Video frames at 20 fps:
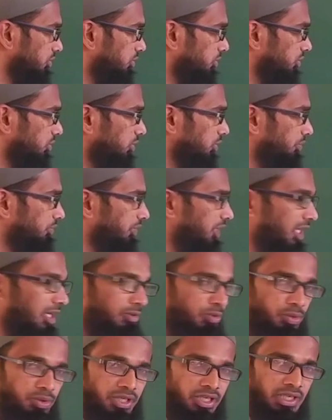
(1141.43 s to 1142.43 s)
so we
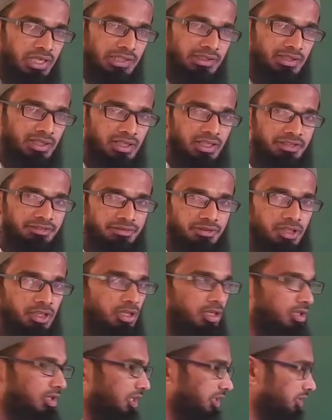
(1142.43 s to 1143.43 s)
have to take either left
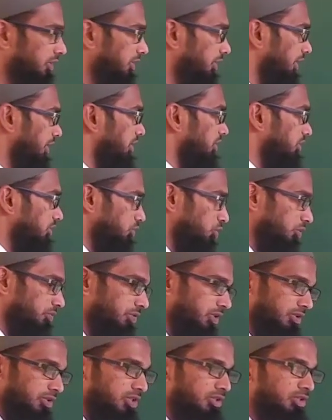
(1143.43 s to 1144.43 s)
or either right. So
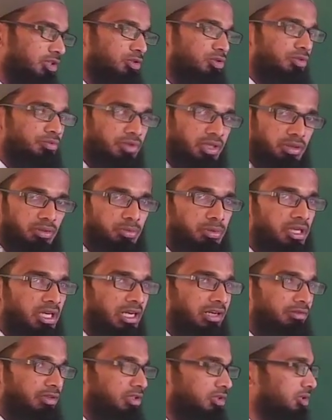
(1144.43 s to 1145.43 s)
for that also we will be
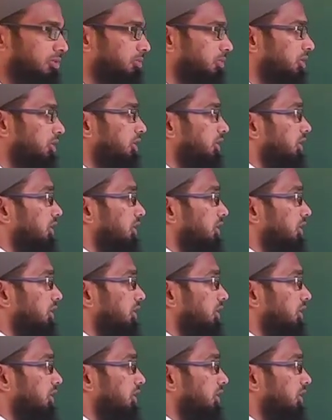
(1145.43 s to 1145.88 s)
having some